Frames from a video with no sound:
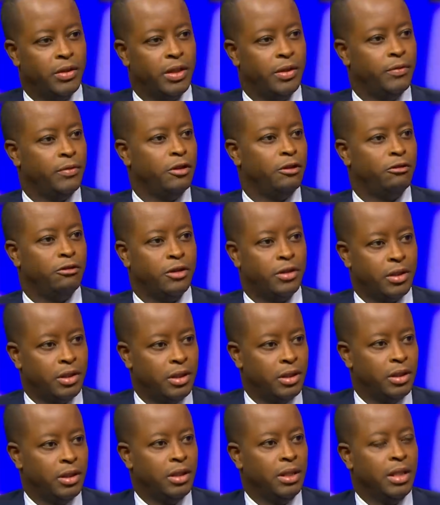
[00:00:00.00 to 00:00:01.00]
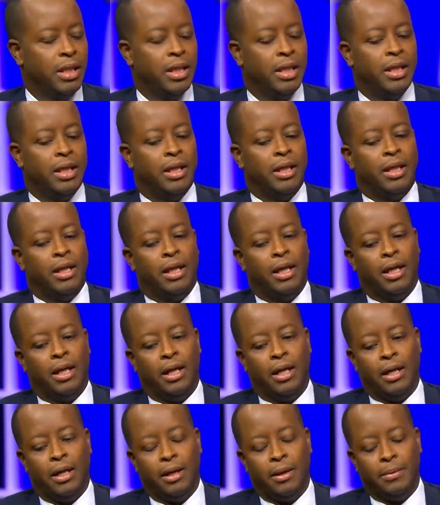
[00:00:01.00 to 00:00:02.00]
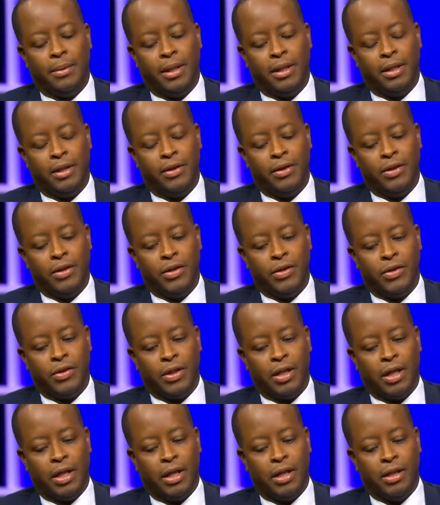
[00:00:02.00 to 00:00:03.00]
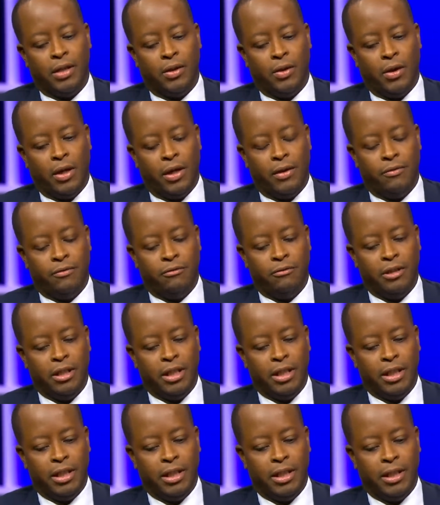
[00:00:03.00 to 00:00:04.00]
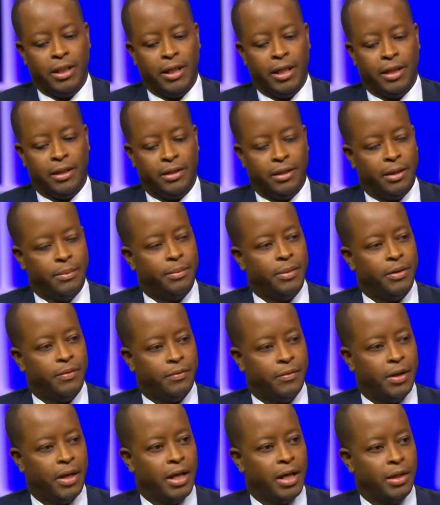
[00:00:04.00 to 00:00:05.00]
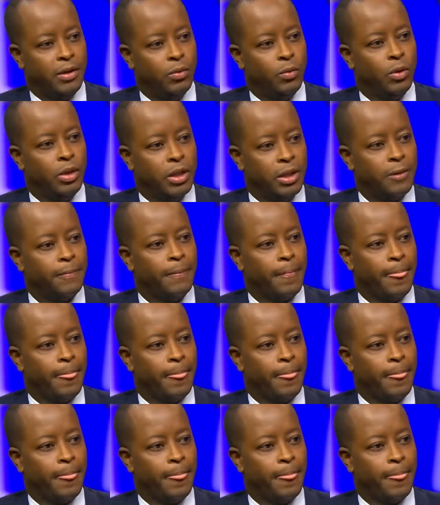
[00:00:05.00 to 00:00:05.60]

David Driscoll and others, you know, have really exemplified what